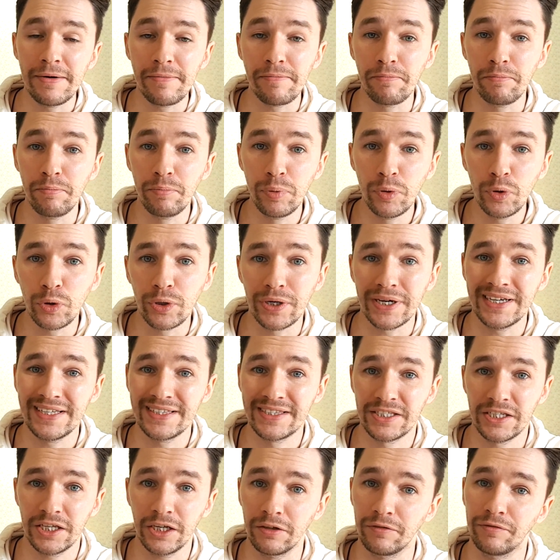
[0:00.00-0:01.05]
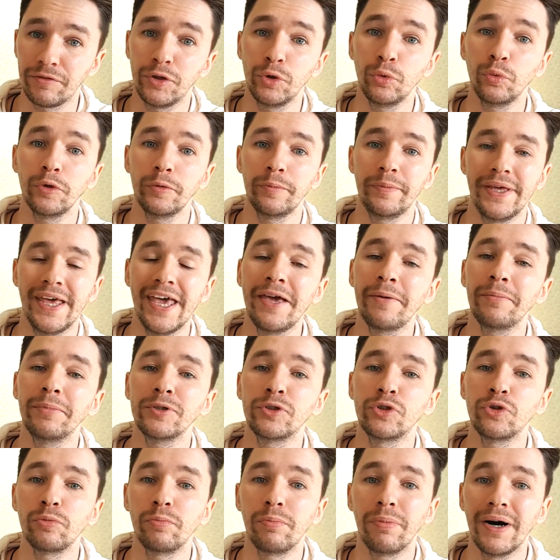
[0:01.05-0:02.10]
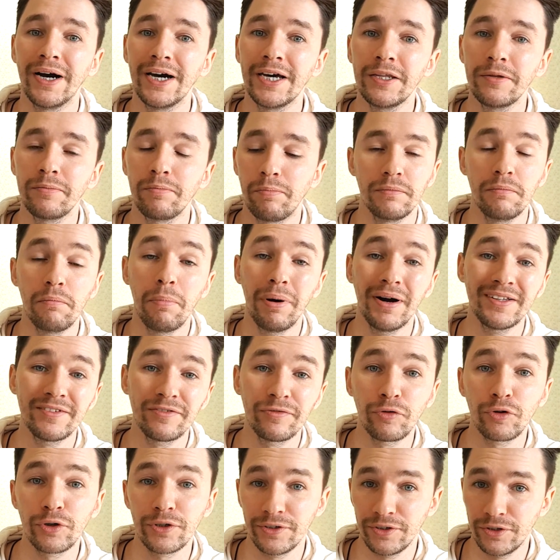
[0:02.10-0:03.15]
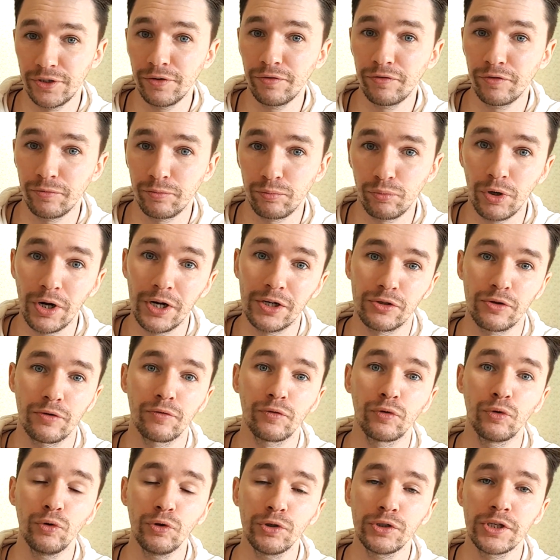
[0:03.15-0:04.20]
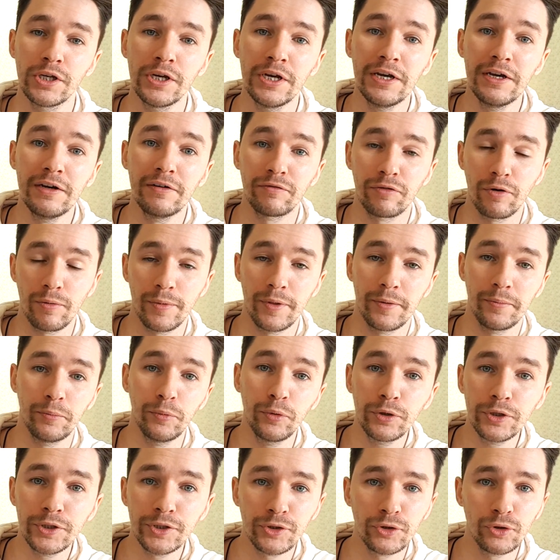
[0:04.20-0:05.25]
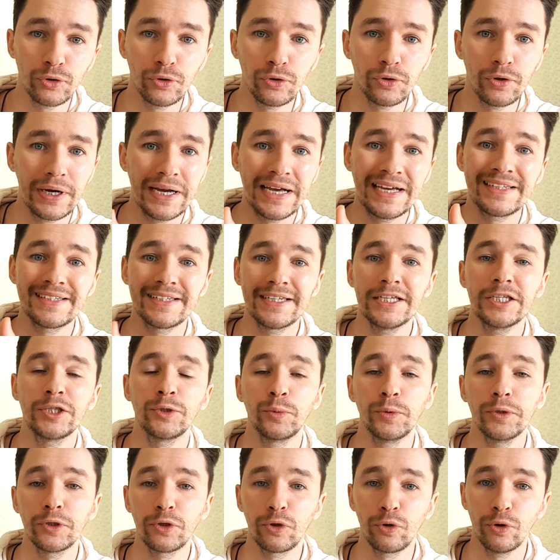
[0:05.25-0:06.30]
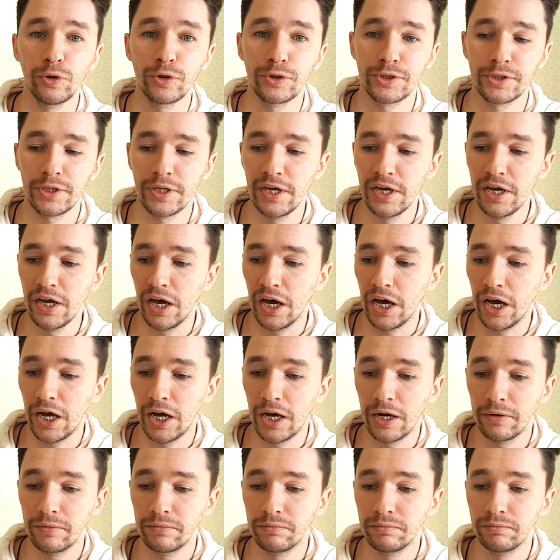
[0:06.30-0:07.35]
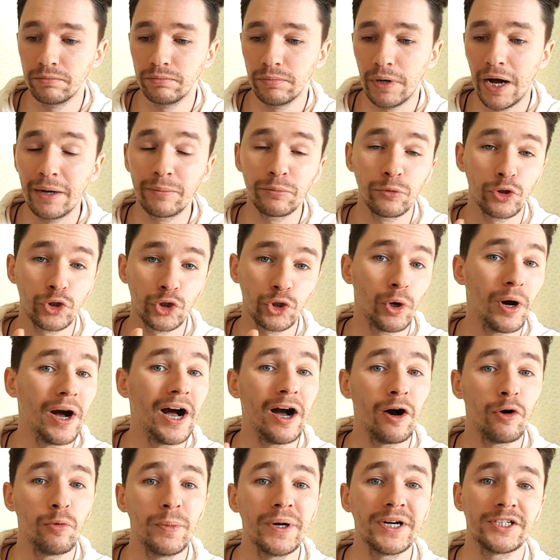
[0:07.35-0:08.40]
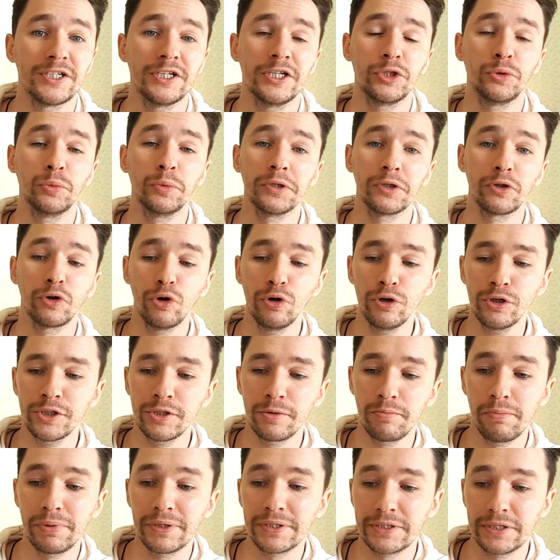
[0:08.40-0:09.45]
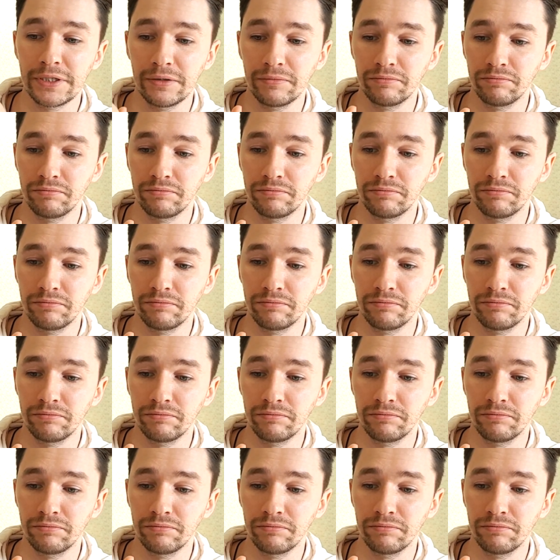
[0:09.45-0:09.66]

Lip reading: book itself. You will be able to buy it, but for a different price, of course, from the bookstore, and it will cost, I'm not sure how much it will cost, but